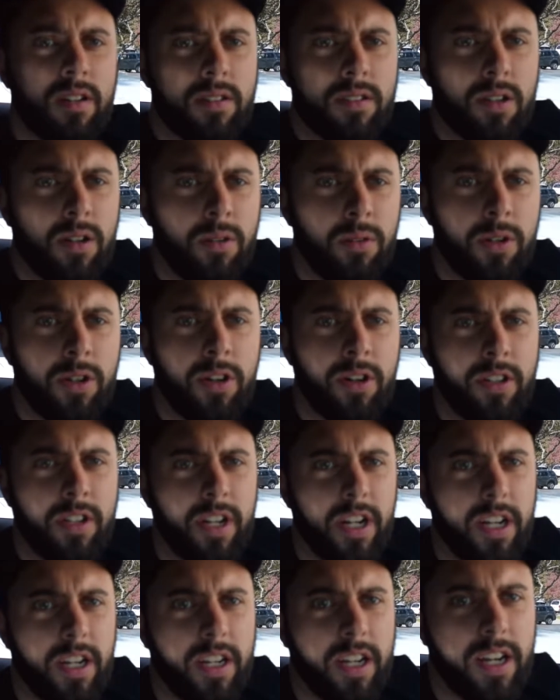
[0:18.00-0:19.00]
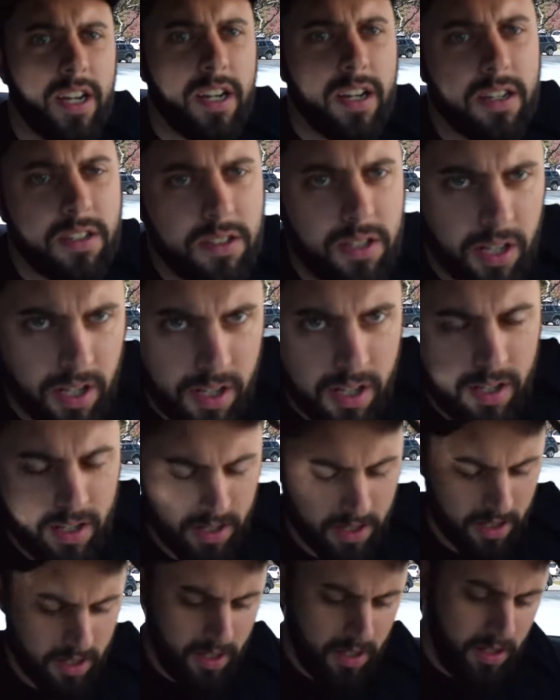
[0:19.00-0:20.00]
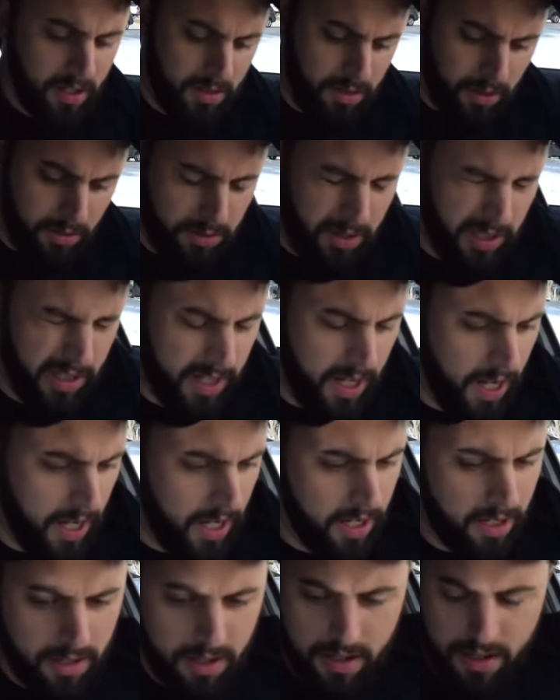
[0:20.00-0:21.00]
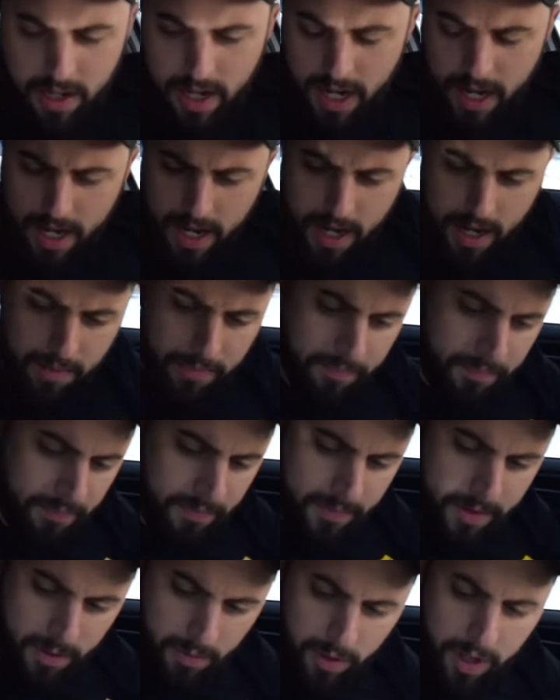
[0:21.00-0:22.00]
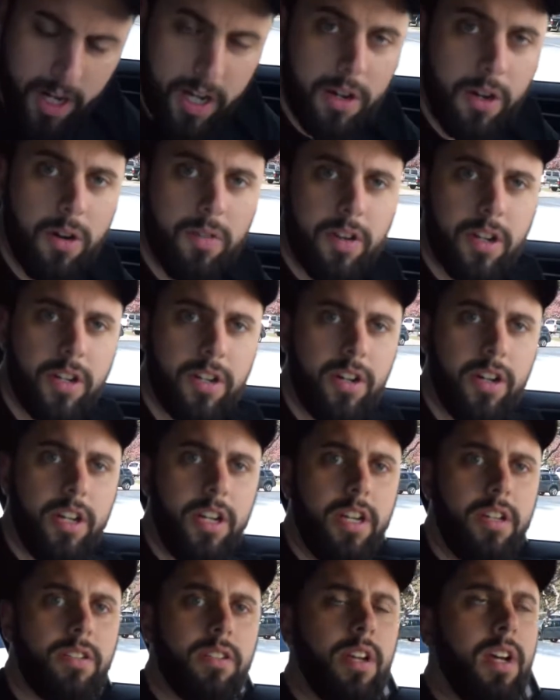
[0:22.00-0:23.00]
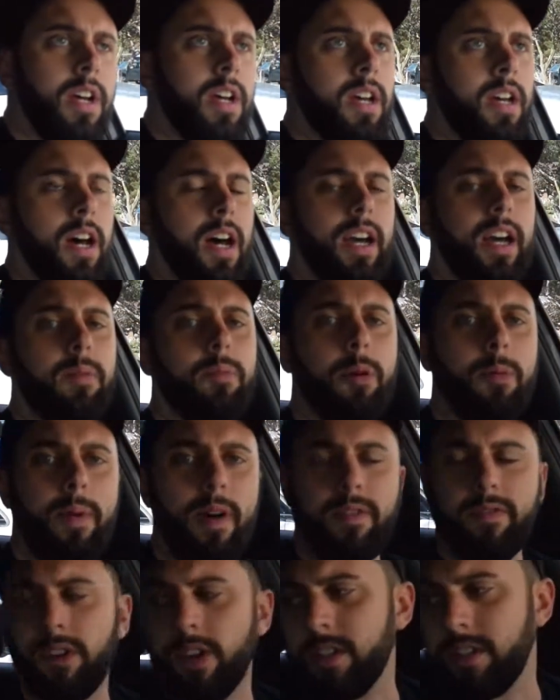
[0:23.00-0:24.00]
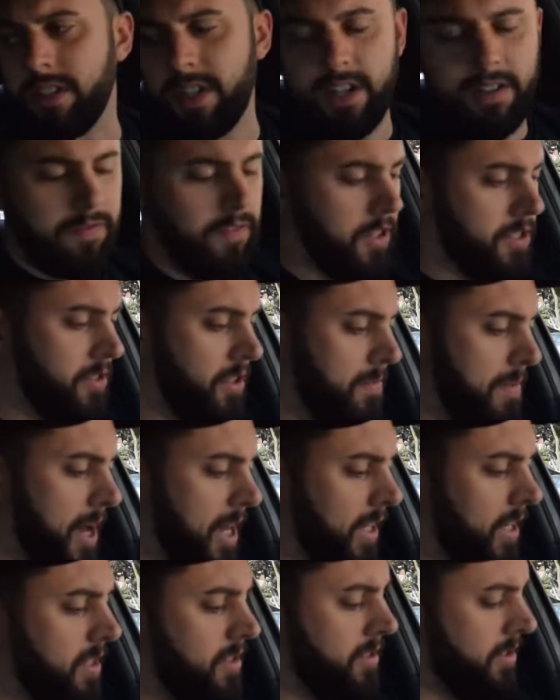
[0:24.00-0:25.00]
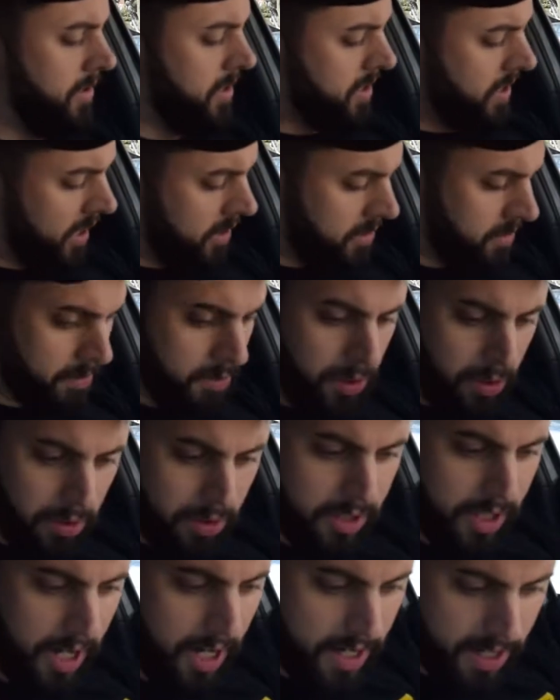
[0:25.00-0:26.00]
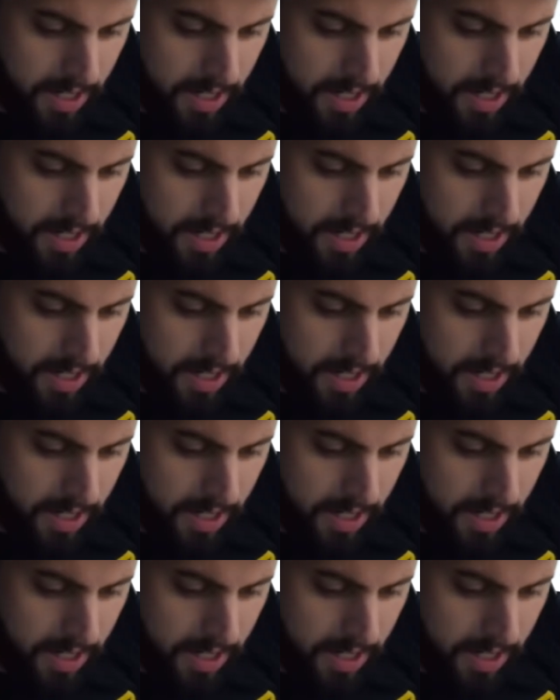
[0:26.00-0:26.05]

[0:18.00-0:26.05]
What's going on today, guys? So today we're heading over to Goodies. I gotta put my front seat officially back in, so he's got some tools that I